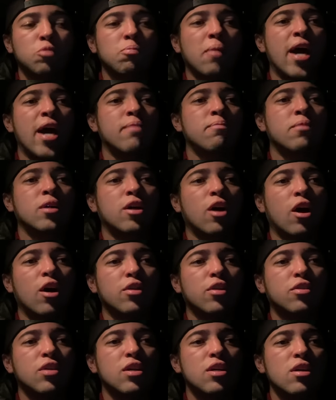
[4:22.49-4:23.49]
Mike
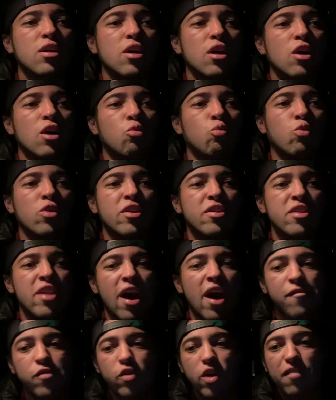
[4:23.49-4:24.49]
McCarthy would
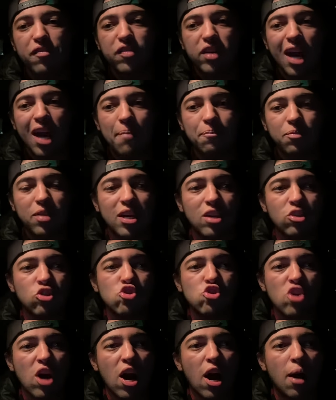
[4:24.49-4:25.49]
never have kept his
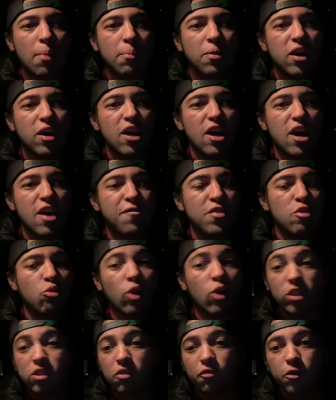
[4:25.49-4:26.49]
job if it
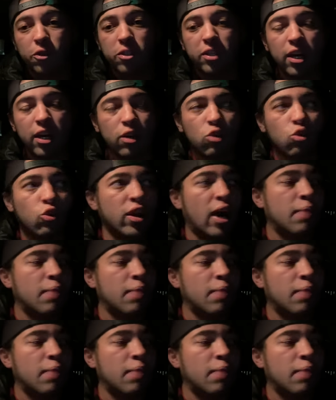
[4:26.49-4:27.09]
wasn't for Dan Quinn.